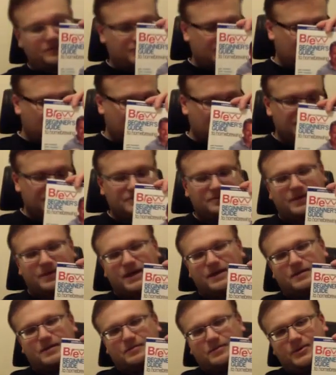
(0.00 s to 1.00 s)
If you don't want to
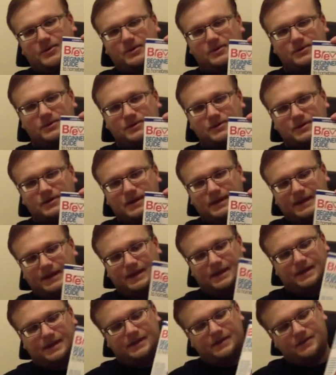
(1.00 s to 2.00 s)
buy the books,
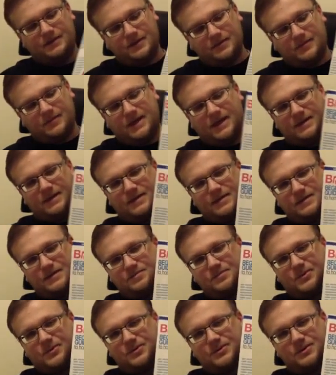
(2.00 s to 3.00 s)
you can buy
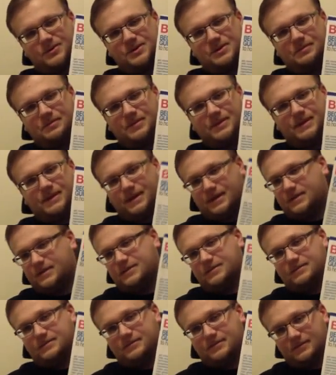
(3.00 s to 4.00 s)
this more cheaply
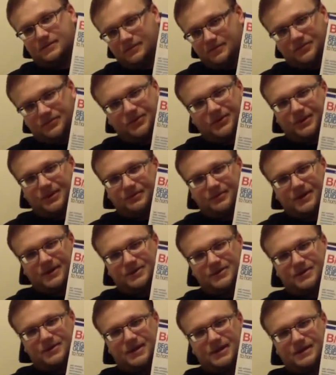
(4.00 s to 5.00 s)
and pretty
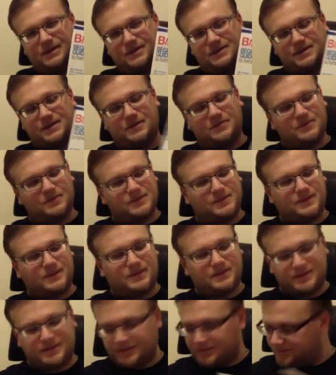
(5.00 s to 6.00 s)
much get the same
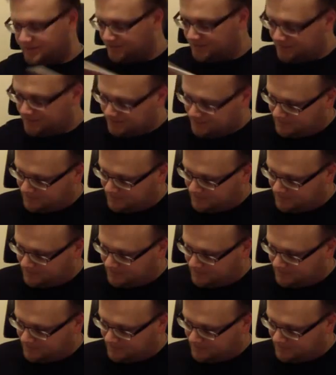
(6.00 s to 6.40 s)
result.